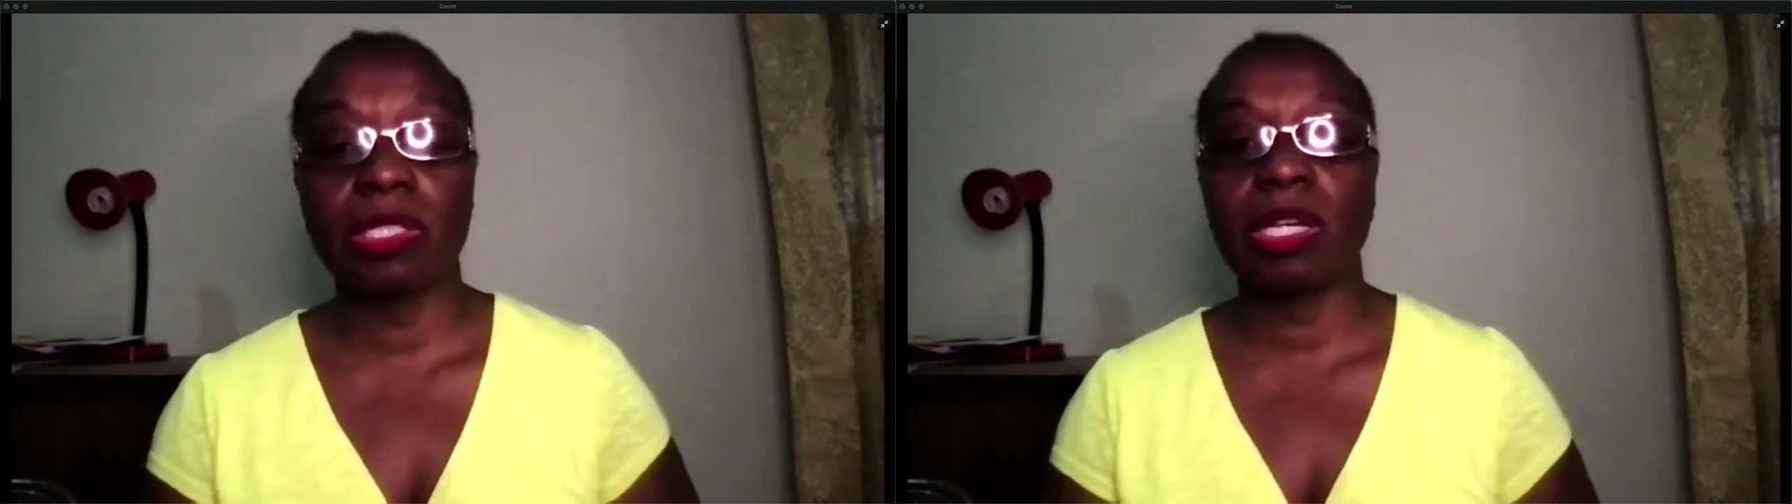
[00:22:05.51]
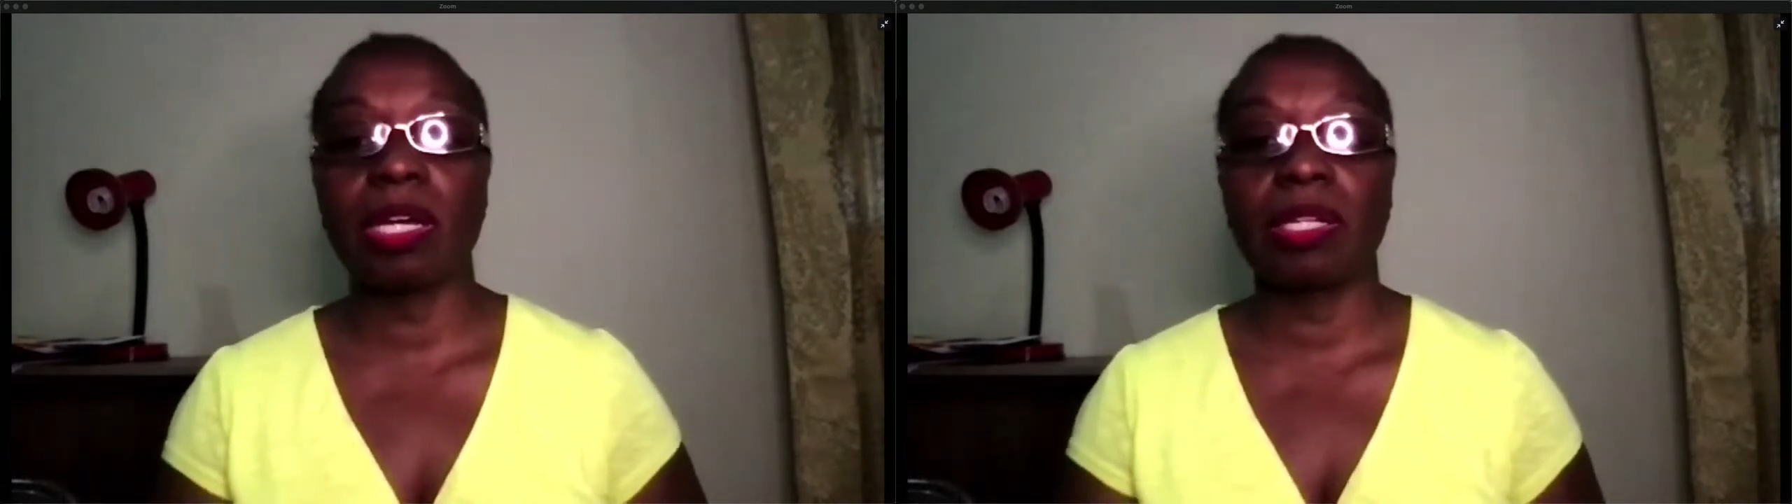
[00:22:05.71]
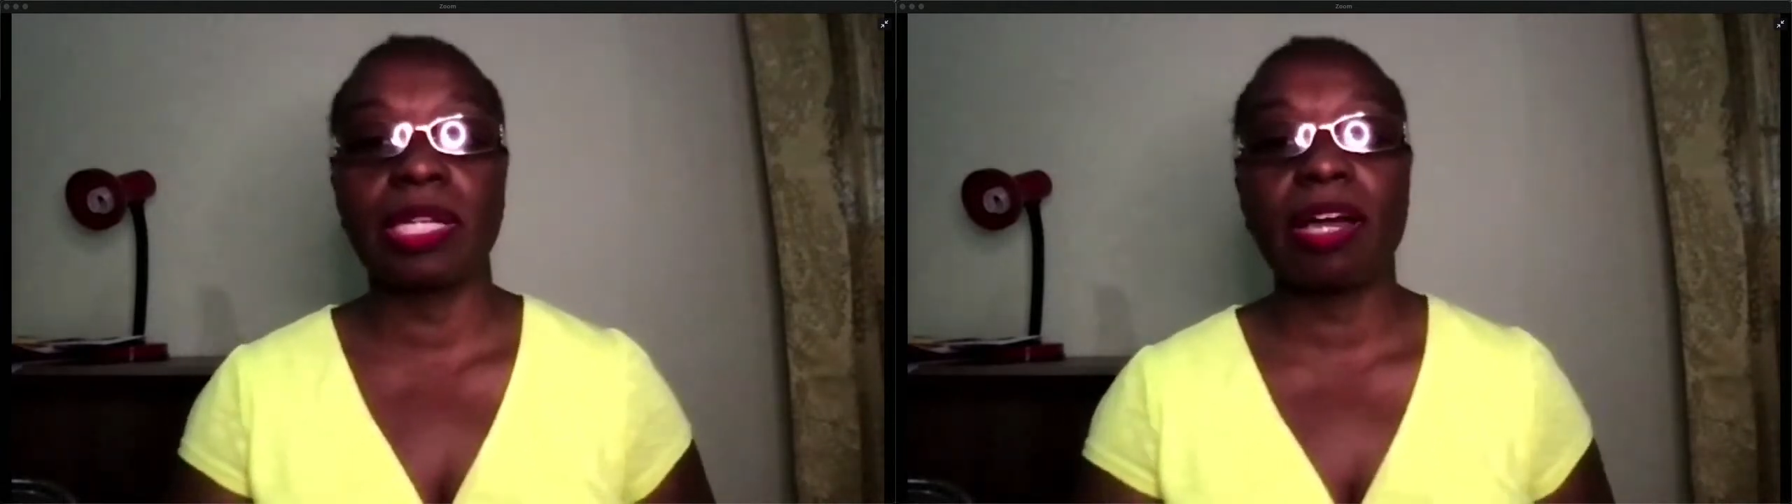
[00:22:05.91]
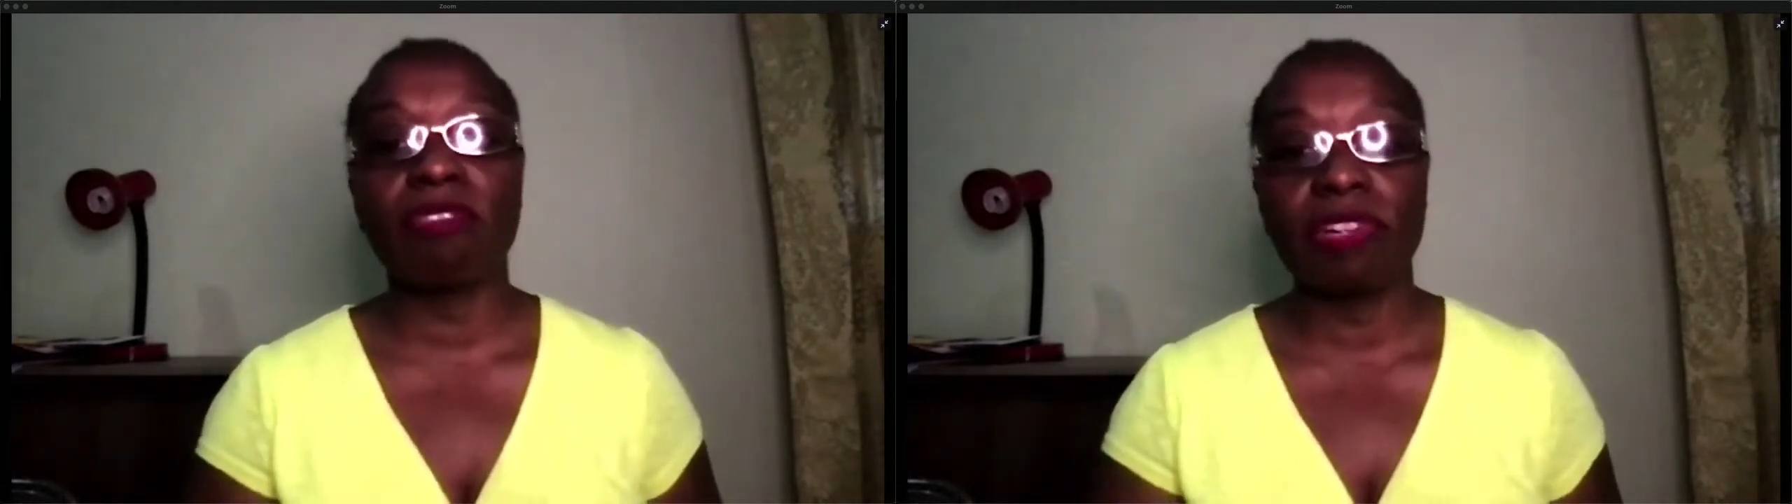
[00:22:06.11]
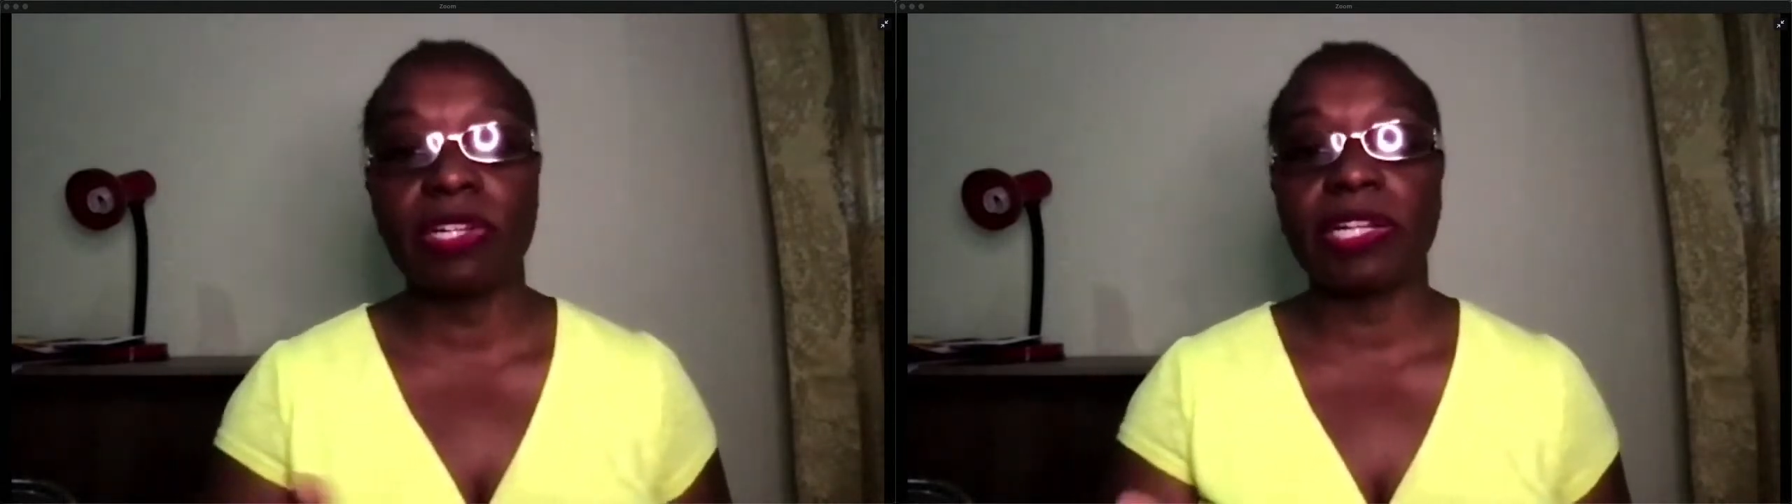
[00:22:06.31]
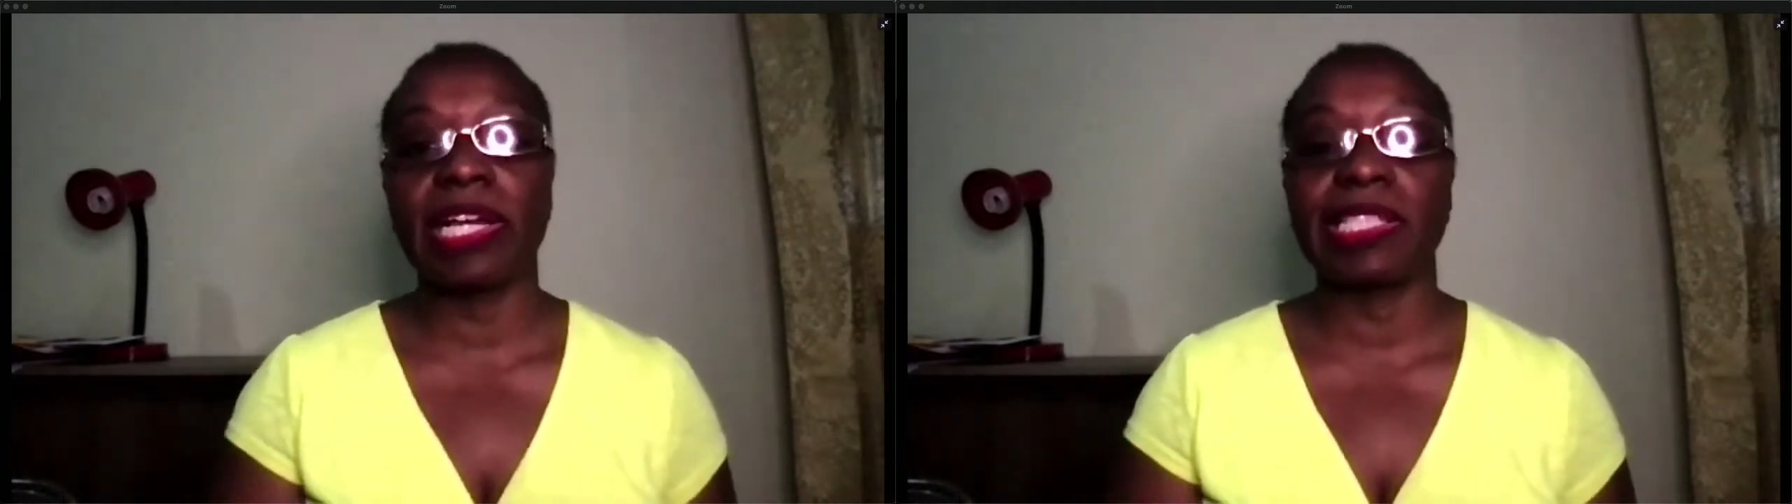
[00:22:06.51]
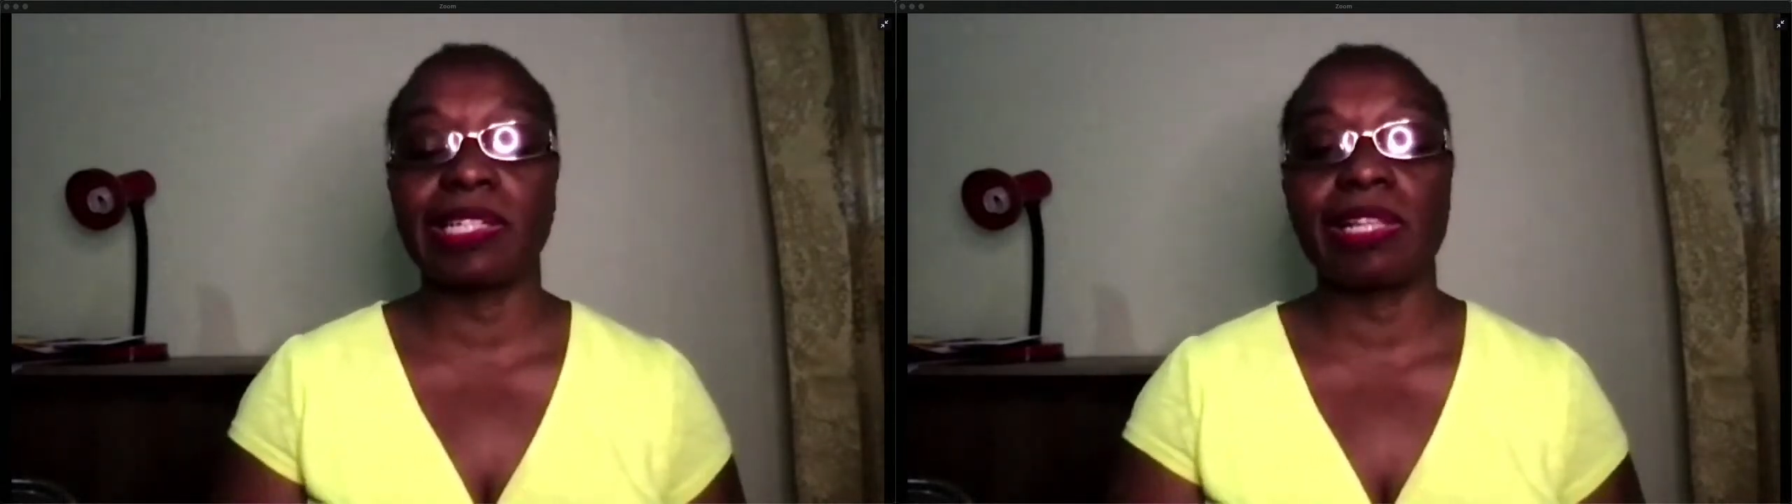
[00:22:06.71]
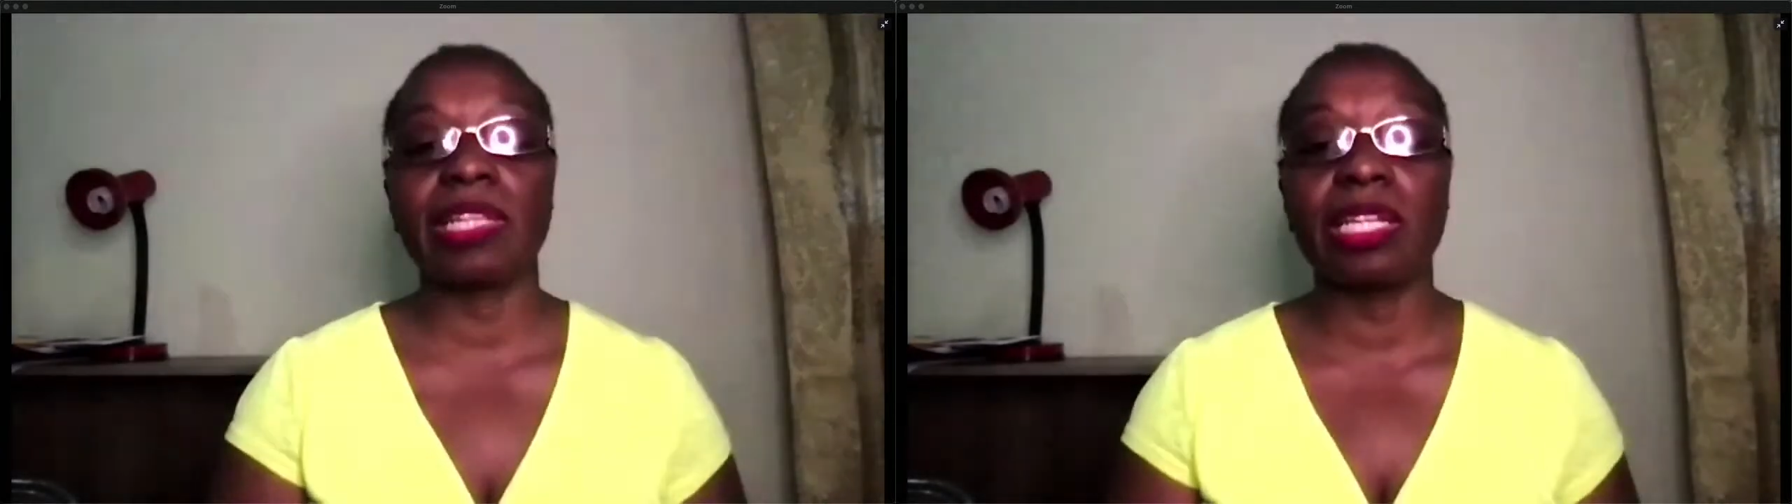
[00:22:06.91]
are now
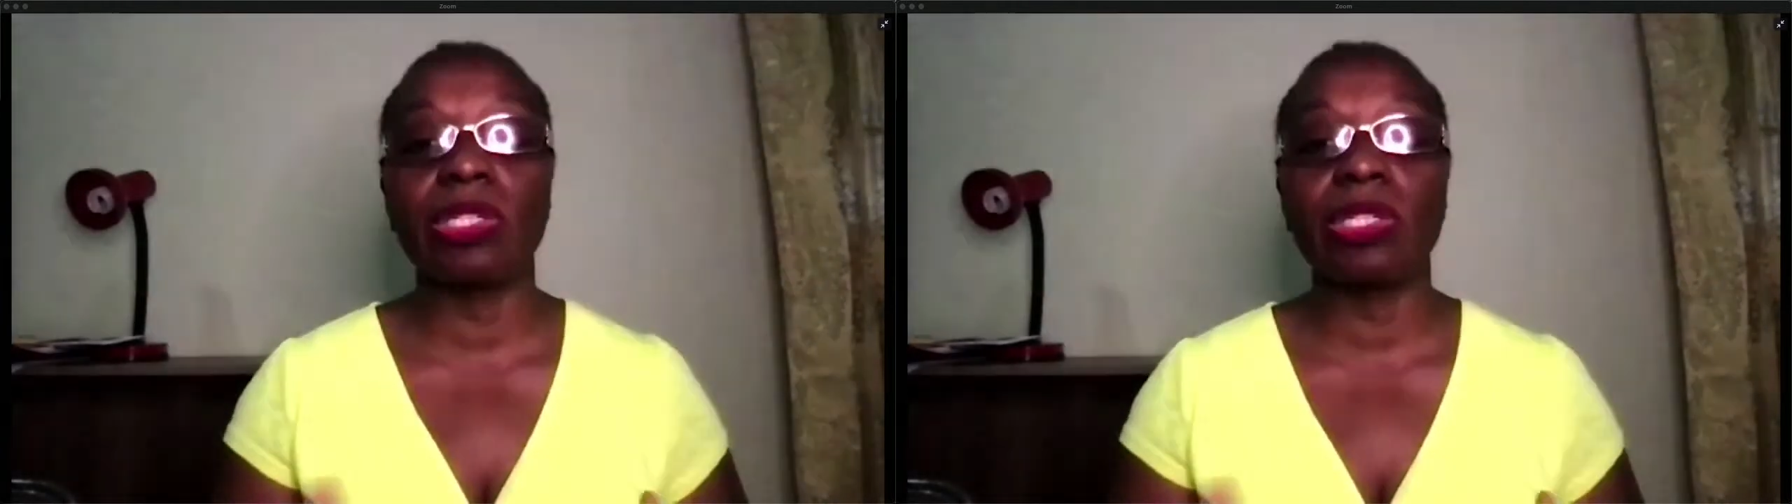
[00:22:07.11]
realizing that they